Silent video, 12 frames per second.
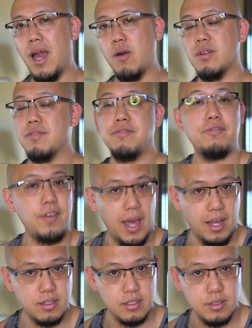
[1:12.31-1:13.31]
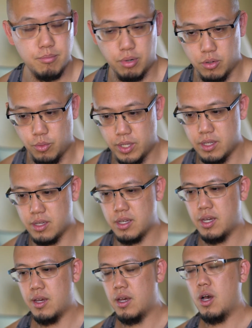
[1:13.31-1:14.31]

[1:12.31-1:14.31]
pound of fat per week.